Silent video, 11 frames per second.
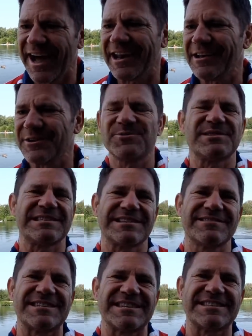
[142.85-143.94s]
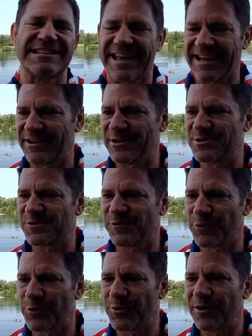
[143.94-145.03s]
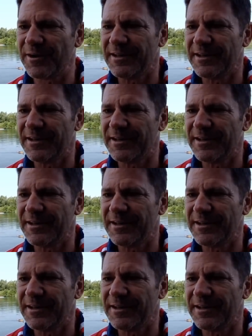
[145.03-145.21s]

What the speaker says: And hello to his little sister, Layla, who's 4.